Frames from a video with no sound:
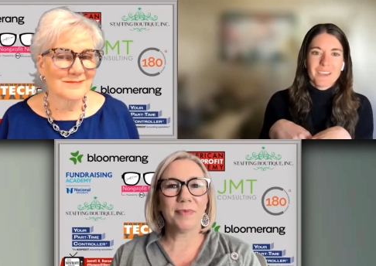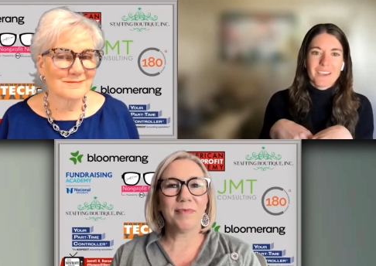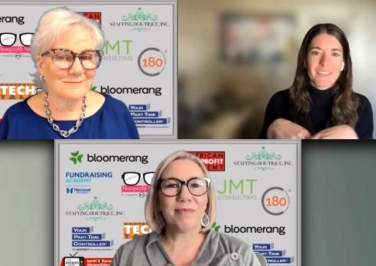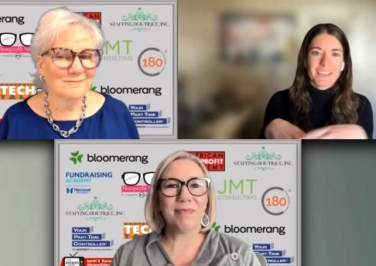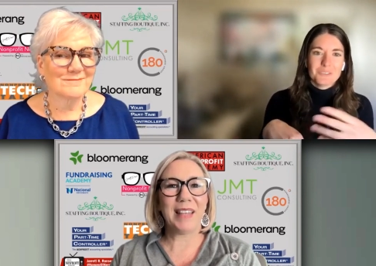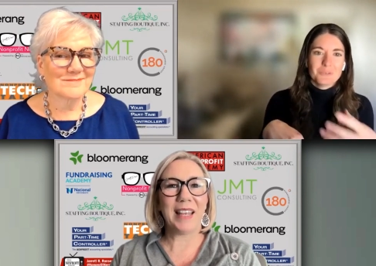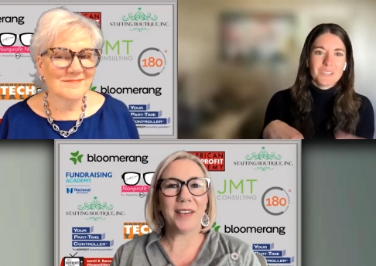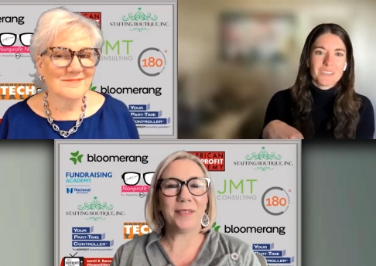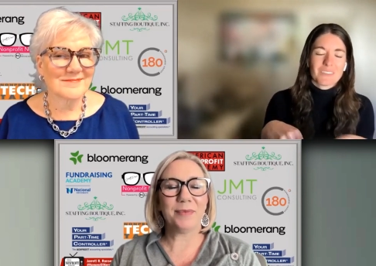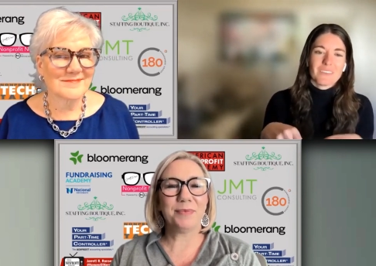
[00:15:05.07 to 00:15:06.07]
Speaker 1: and that
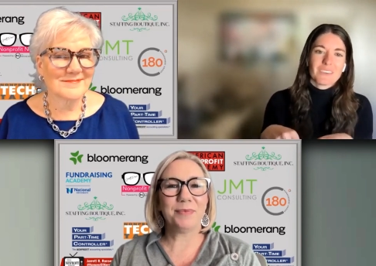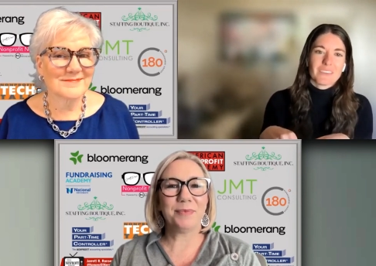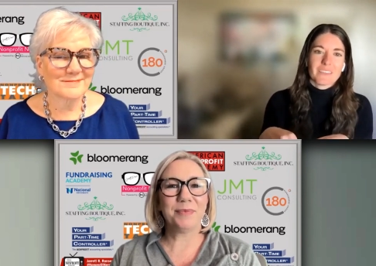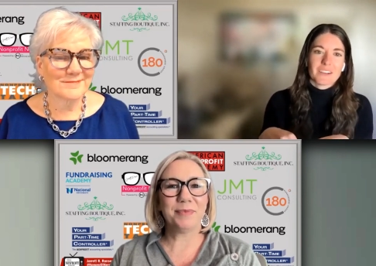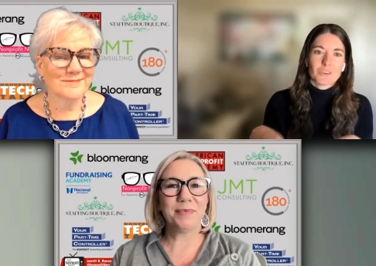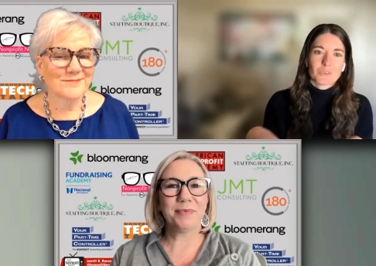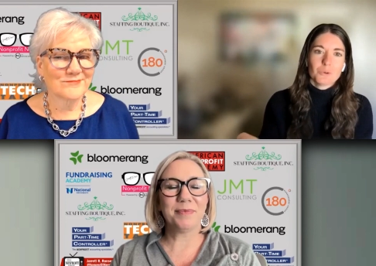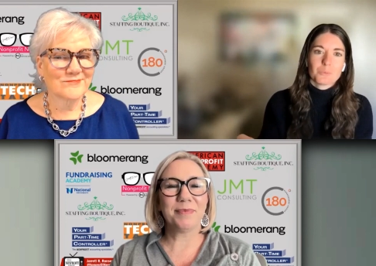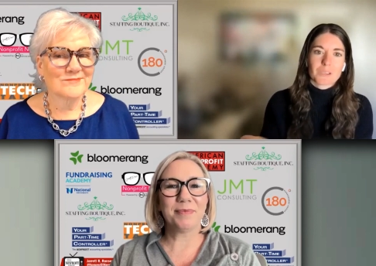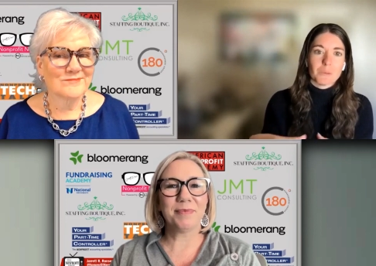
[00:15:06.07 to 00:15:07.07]
unique thinking that a
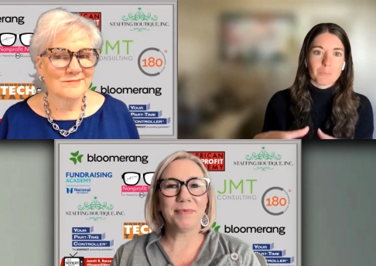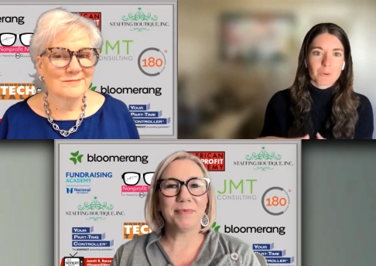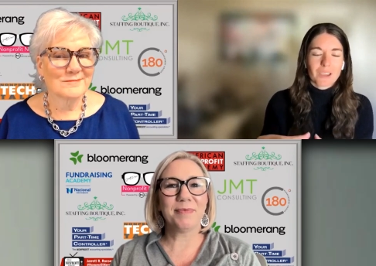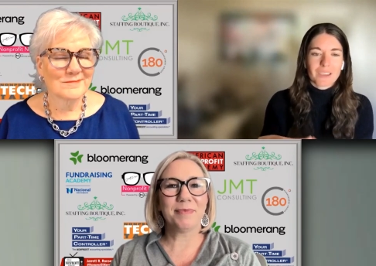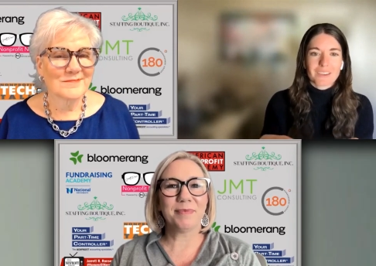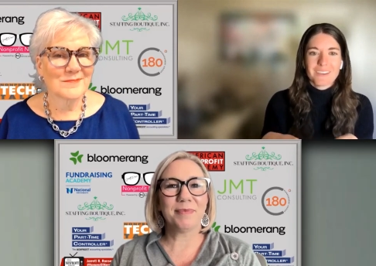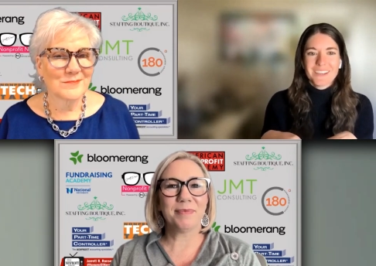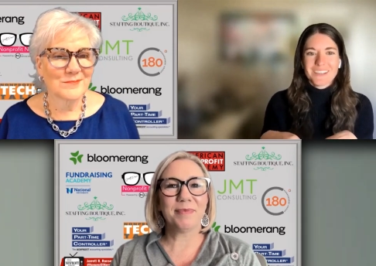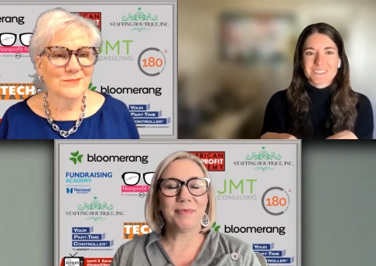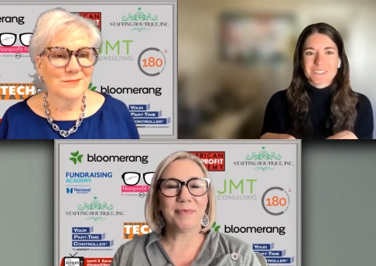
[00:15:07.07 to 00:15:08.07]
group can bring
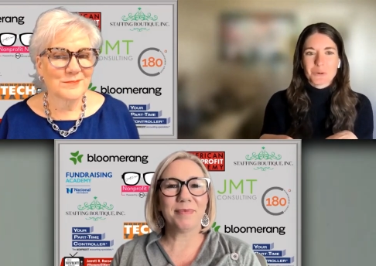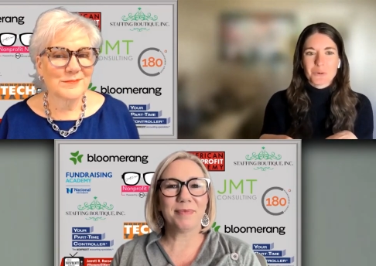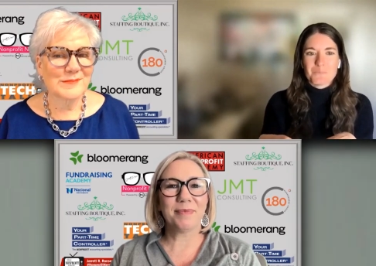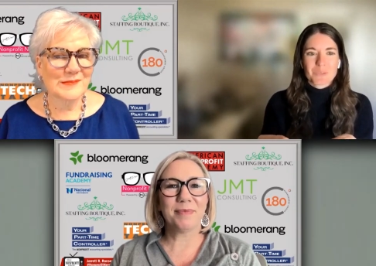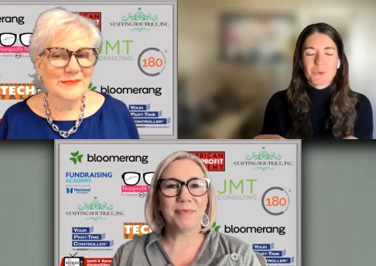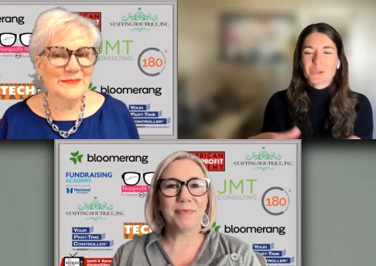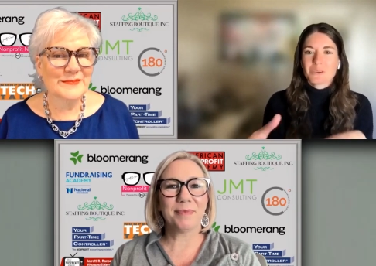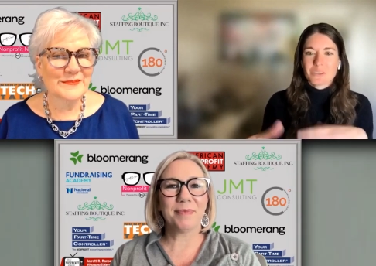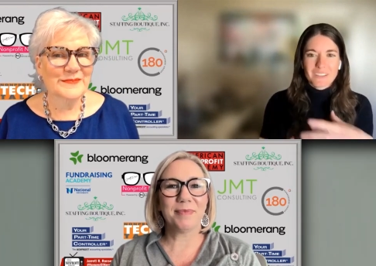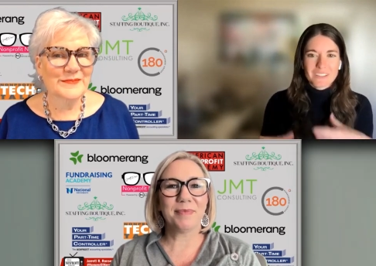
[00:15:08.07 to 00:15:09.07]
so we
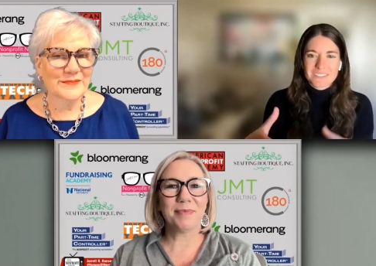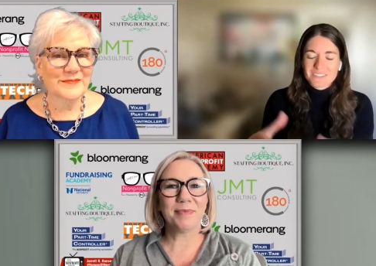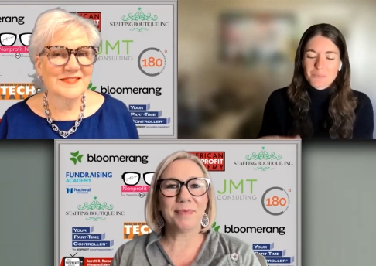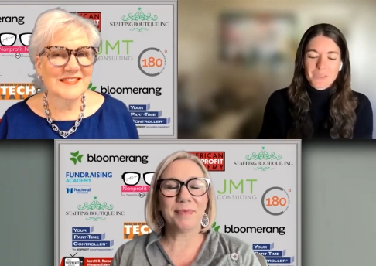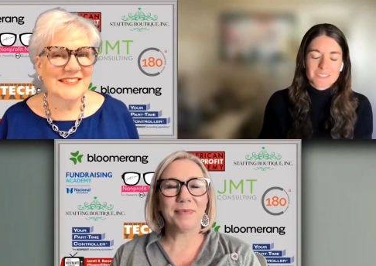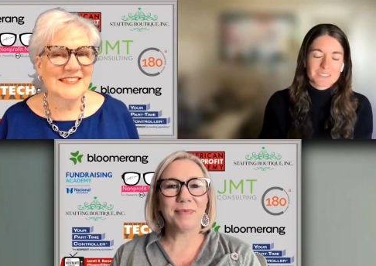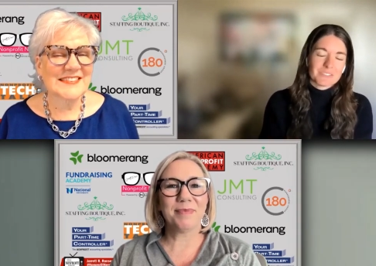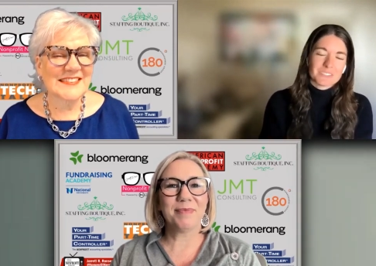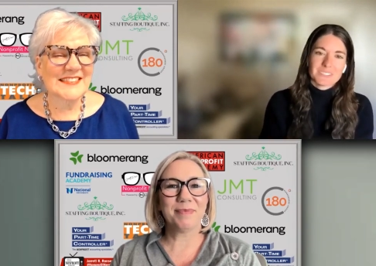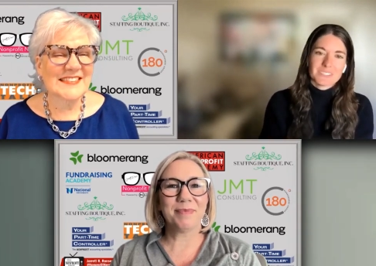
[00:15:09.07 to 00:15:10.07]
that's something as a
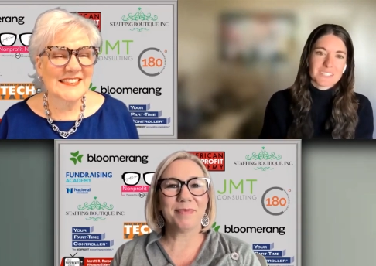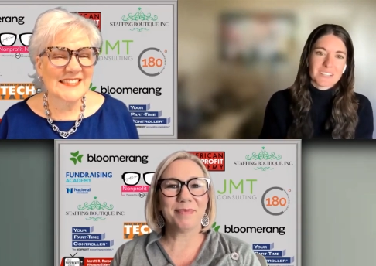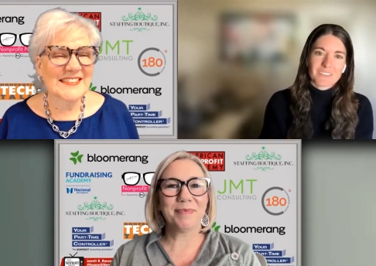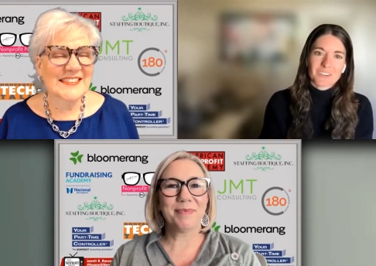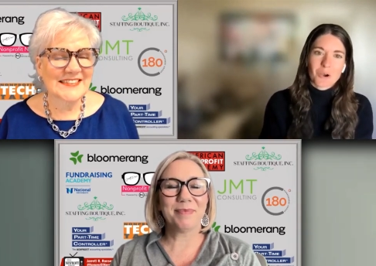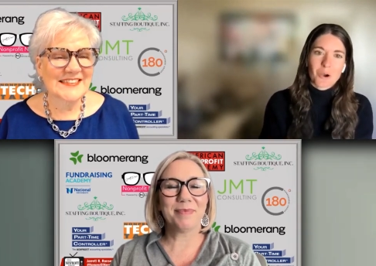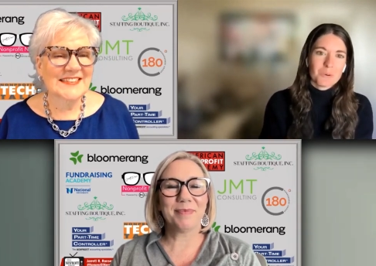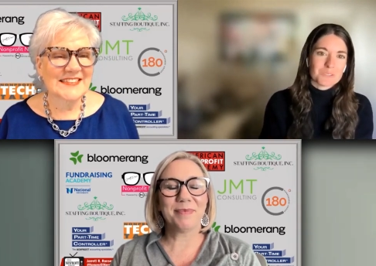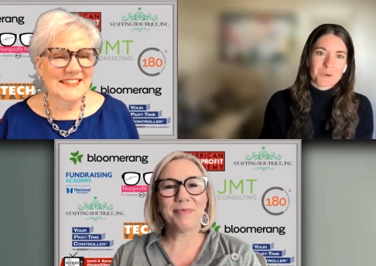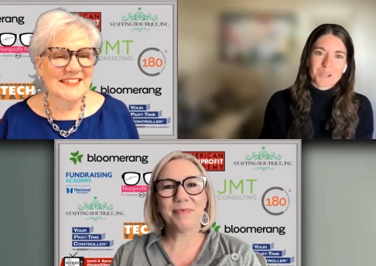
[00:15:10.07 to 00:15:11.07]
facilitator that you're
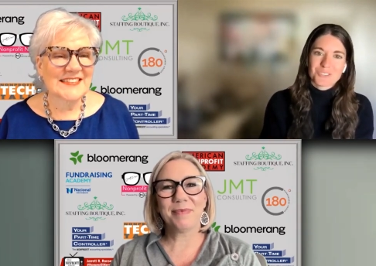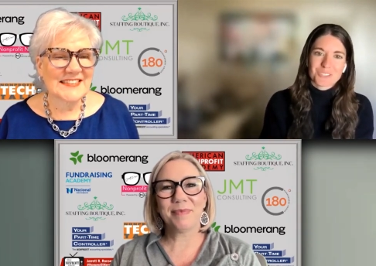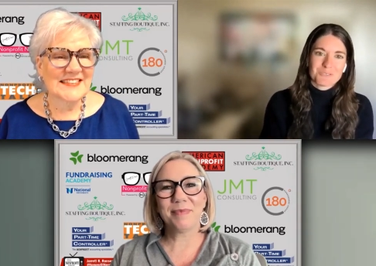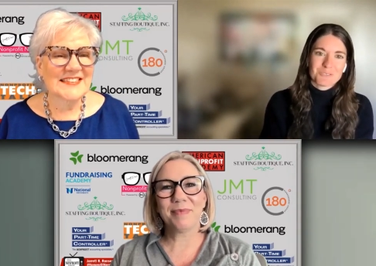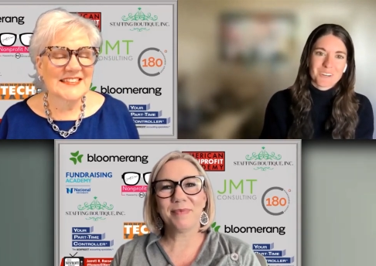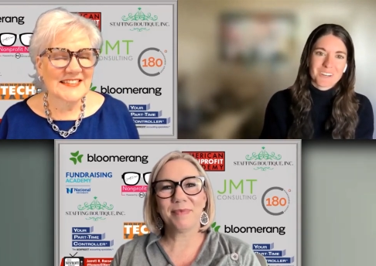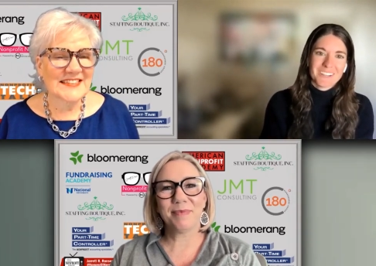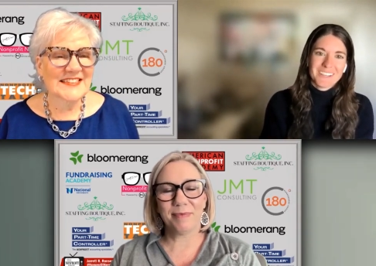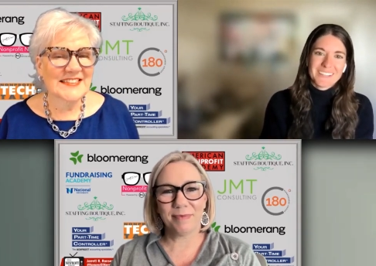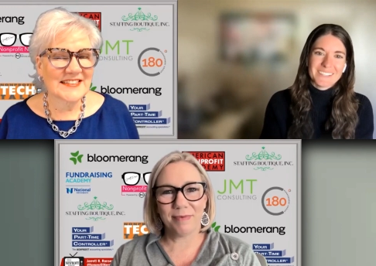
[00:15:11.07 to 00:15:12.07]
always watching for
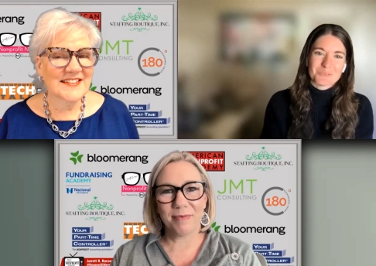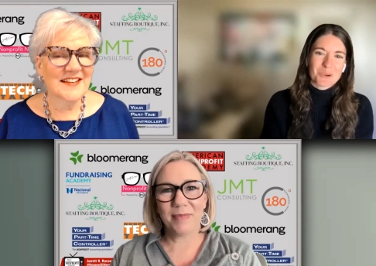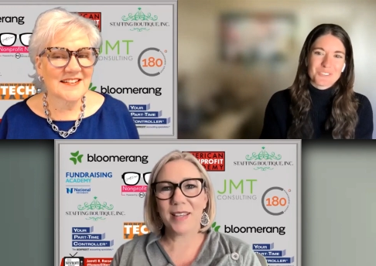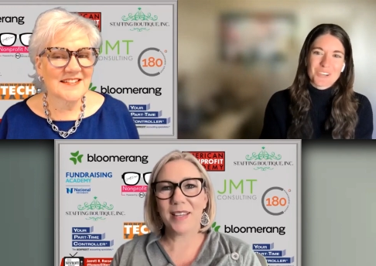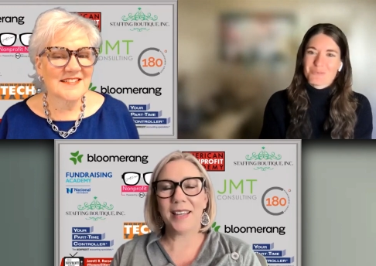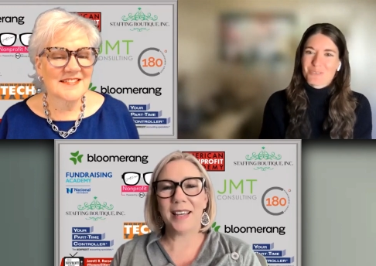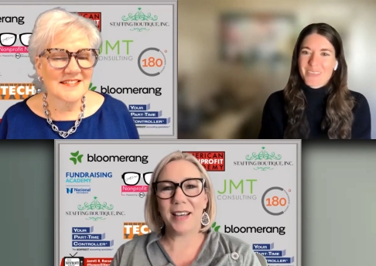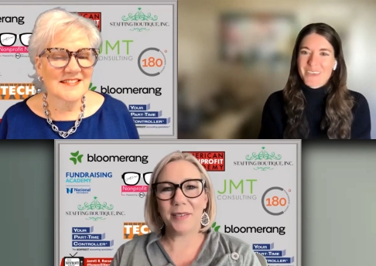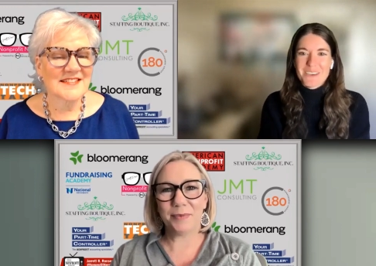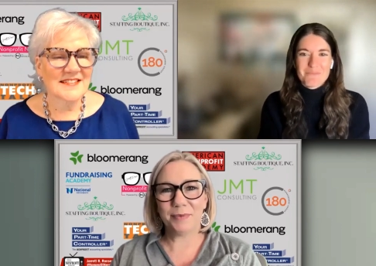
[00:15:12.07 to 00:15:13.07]
is yeah. watch out for
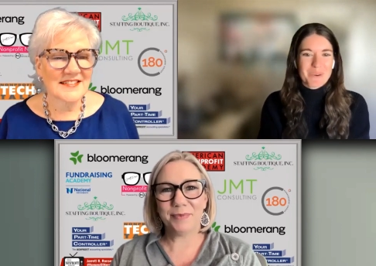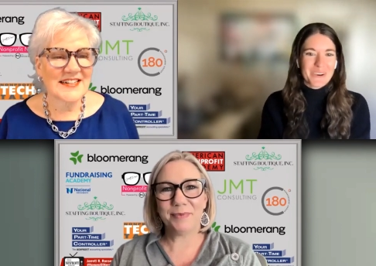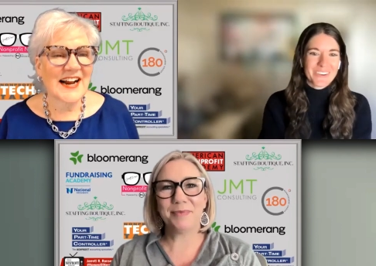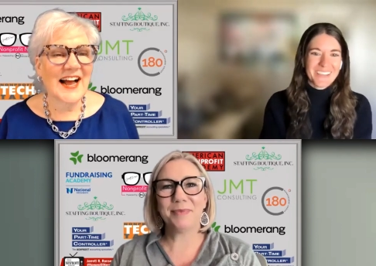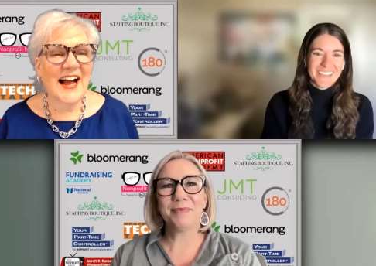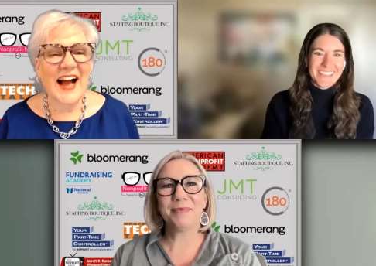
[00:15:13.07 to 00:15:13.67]
the hippo